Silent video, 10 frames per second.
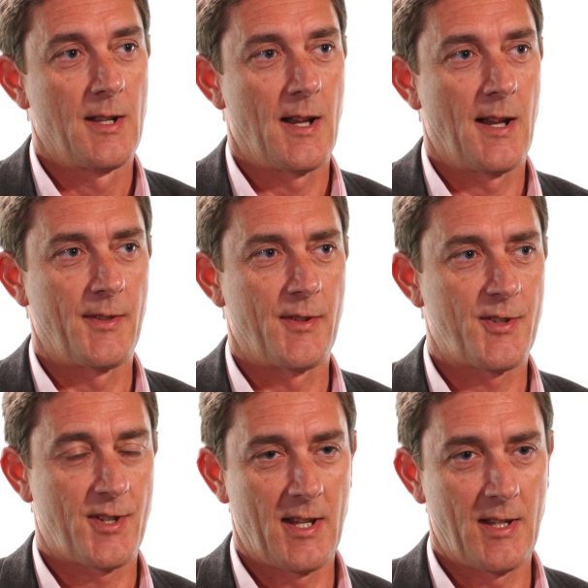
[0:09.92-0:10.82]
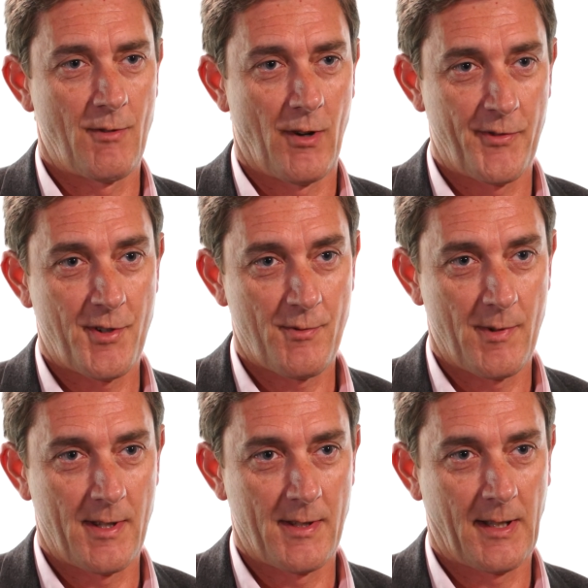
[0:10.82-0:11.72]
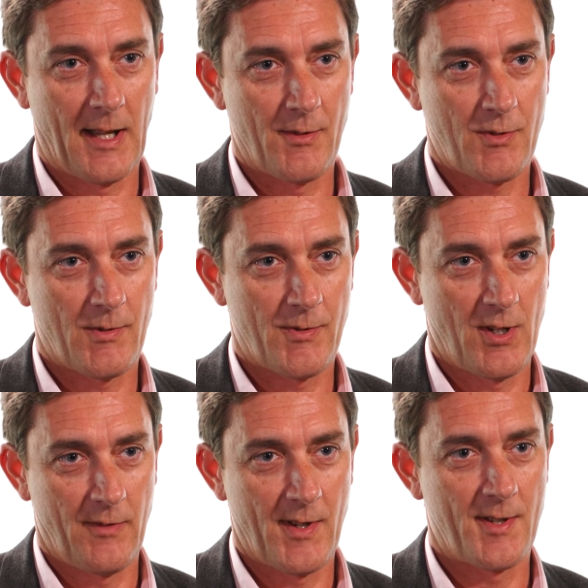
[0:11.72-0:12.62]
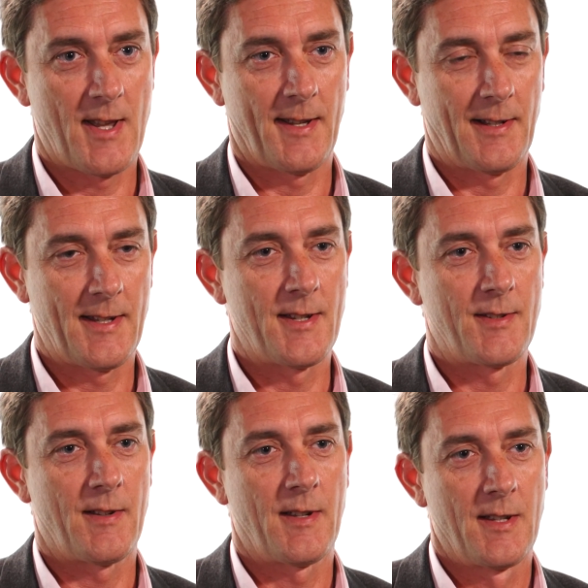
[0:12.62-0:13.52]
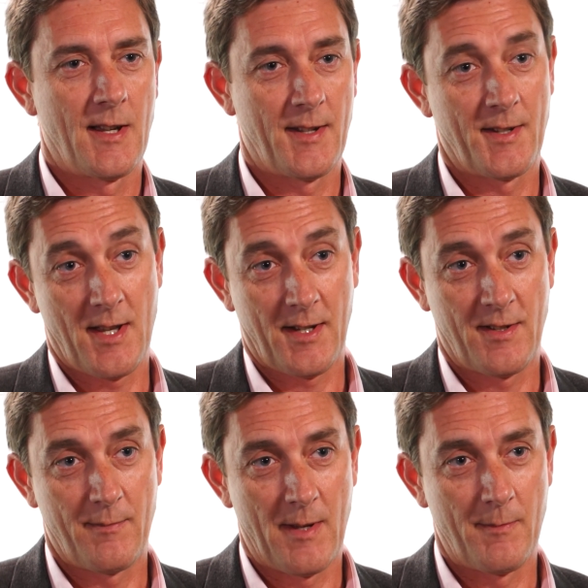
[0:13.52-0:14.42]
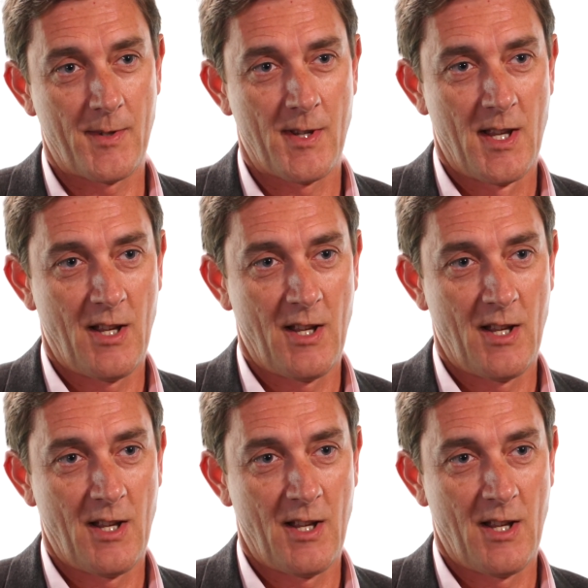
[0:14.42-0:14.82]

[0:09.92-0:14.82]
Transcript: and the senior officers within the council, chief exec, leader and executive members.